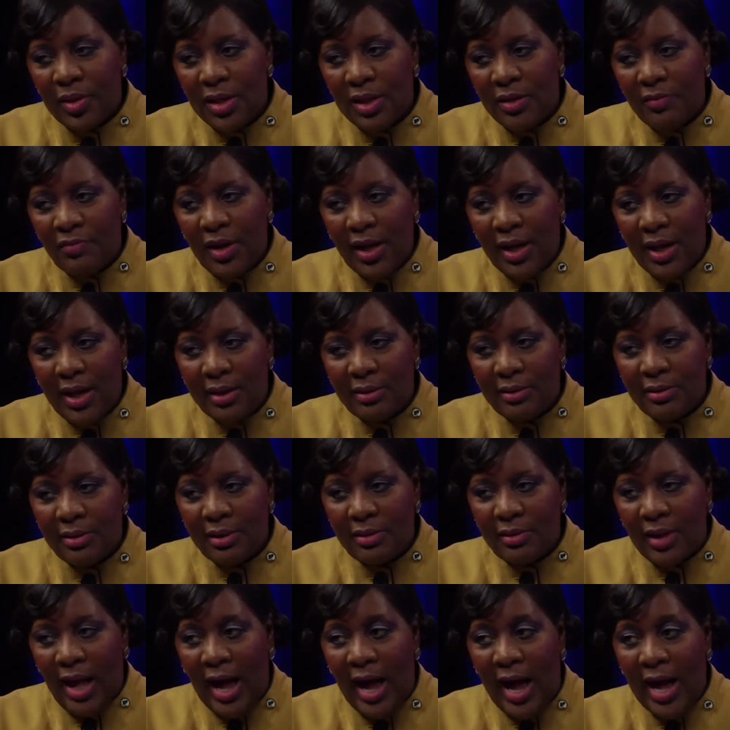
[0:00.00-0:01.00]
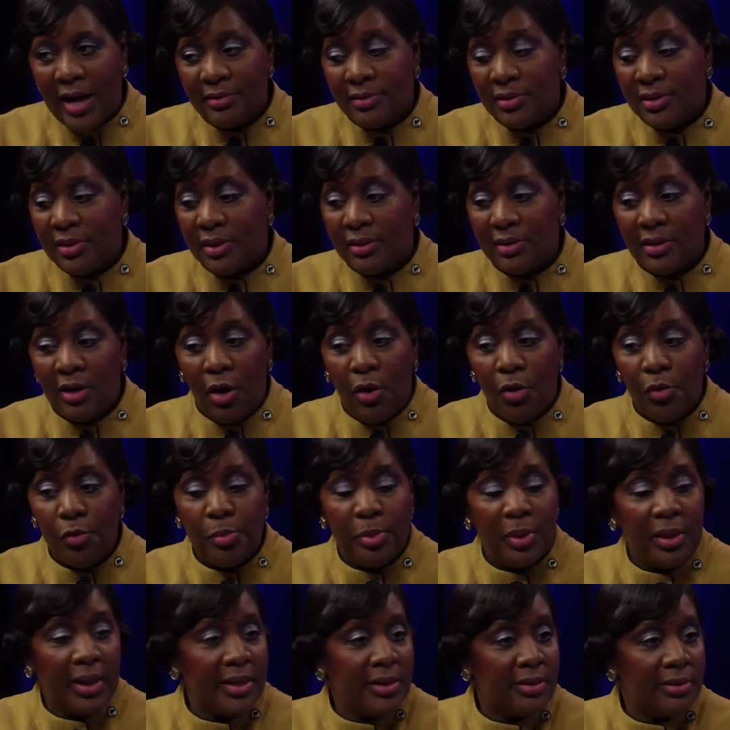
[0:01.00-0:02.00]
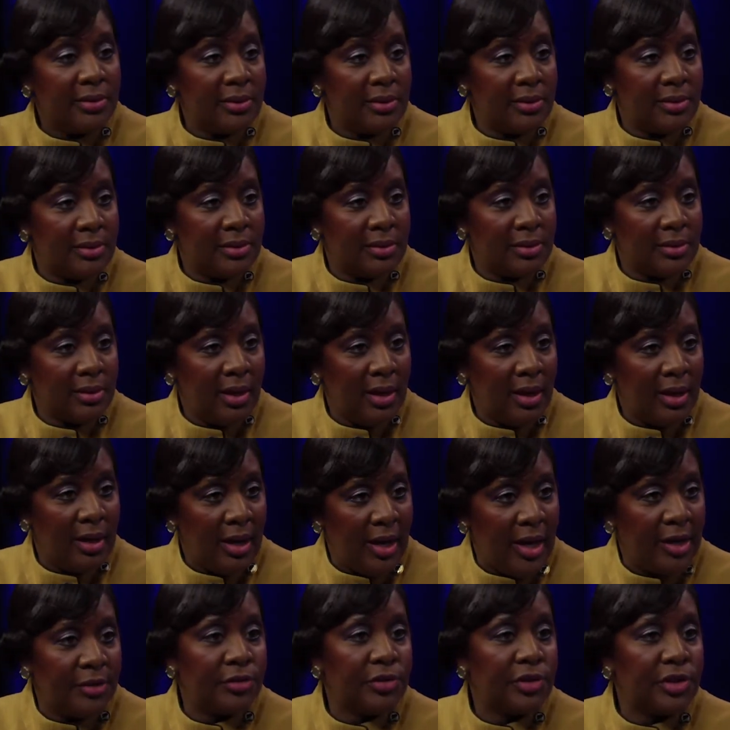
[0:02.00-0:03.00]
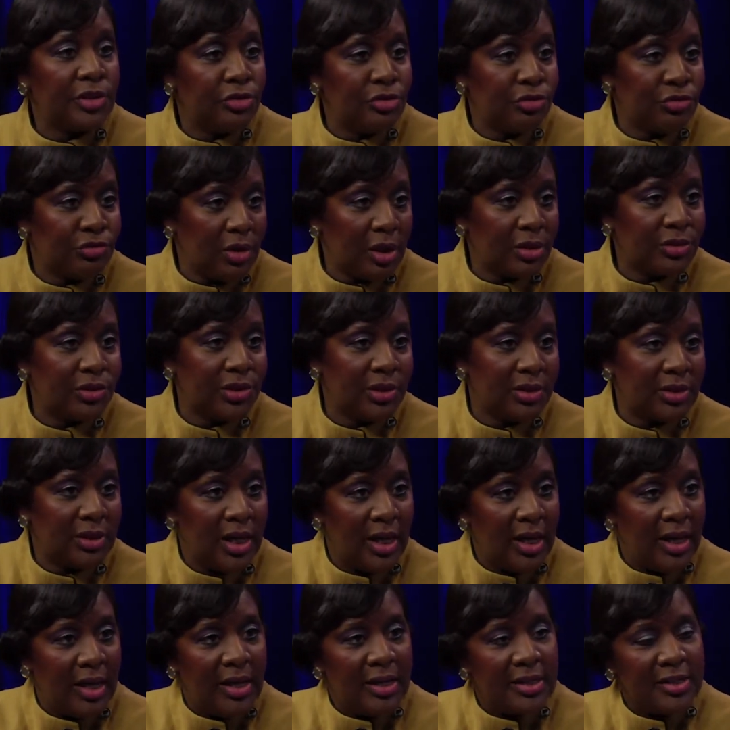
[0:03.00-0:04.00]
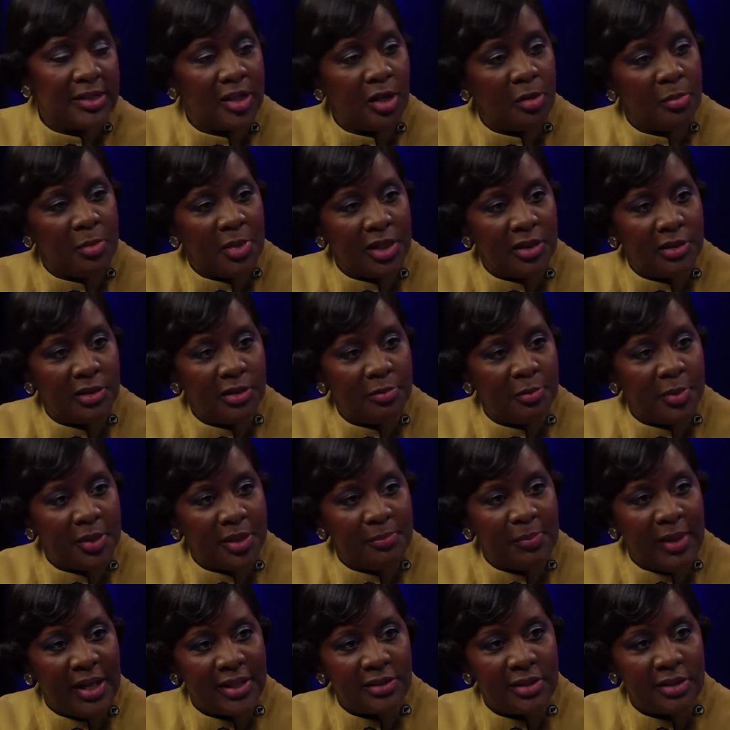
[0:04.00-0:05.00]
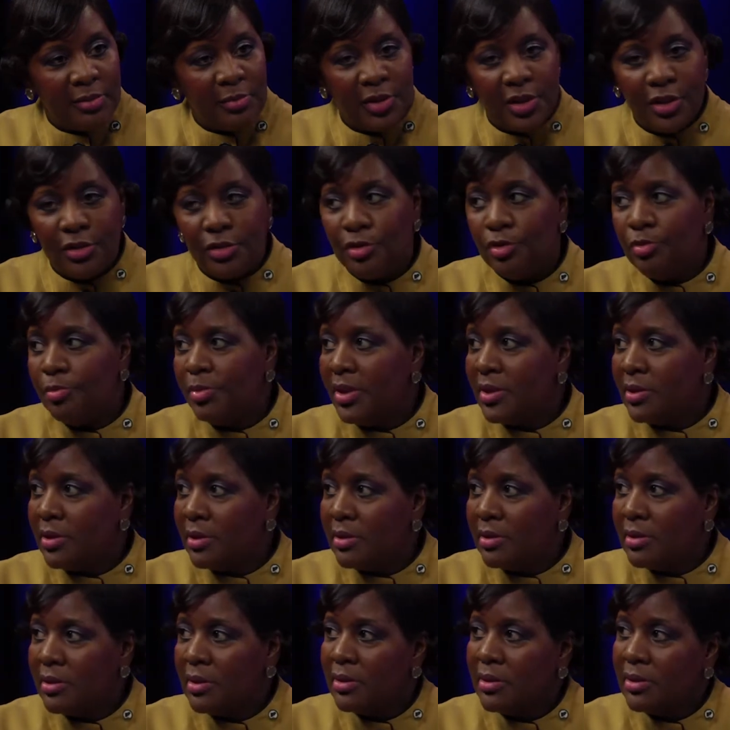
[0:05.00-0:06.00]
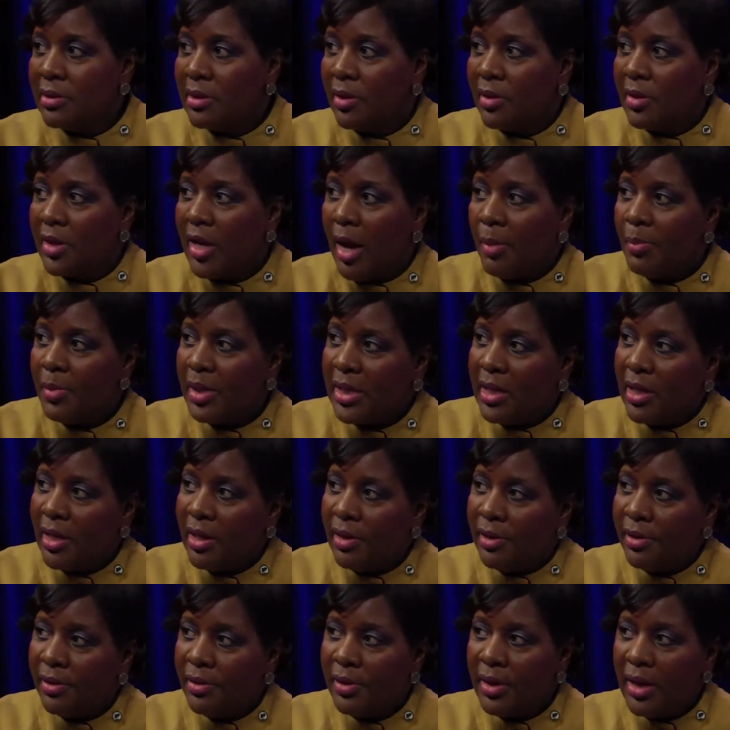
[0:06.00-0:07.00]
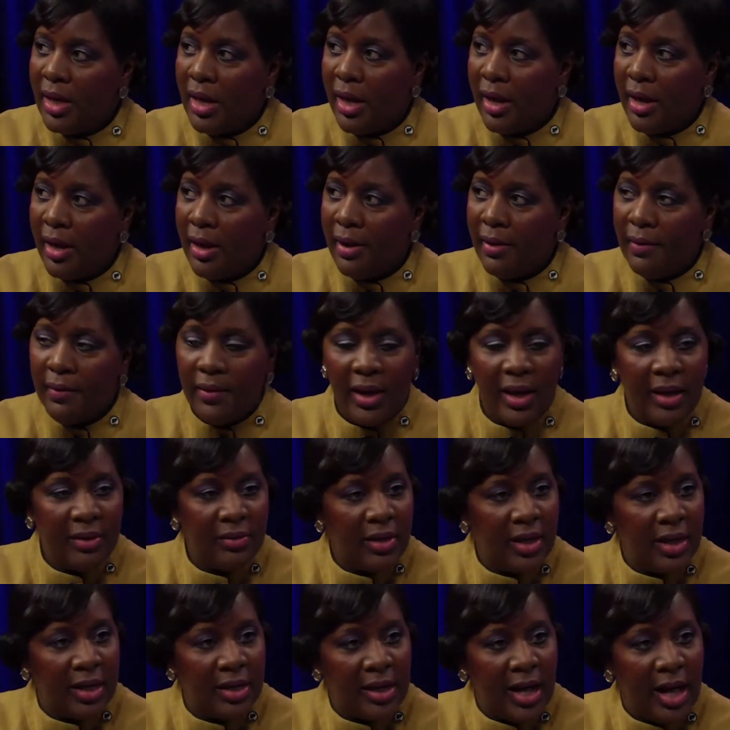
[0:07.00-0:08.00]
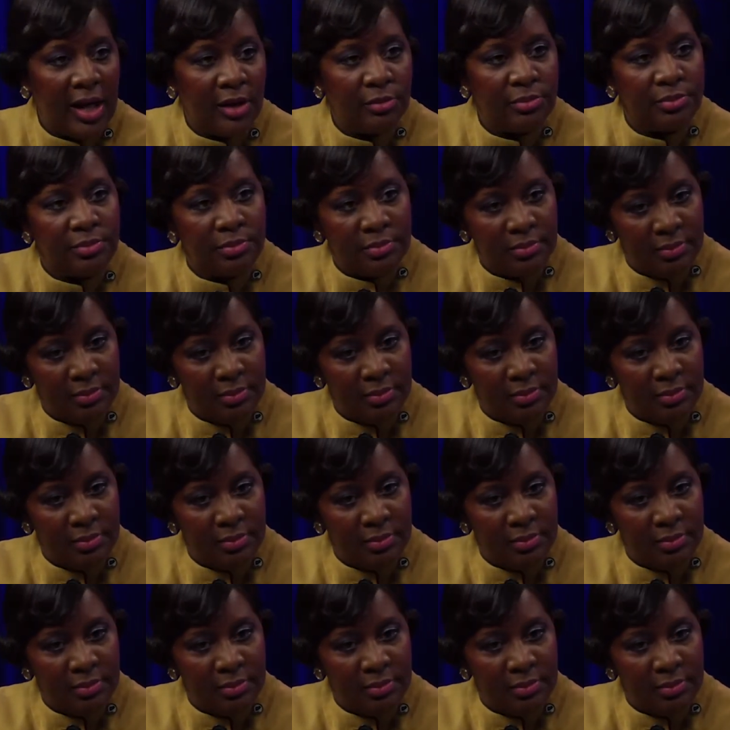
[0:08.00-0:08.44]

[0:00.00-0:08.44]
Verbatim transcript: we've had. Uh, I said the whole place is uh, under construction. Uh -huh. Tell me a little bit about some of the new businesses that are coming here, uh, and then I'll.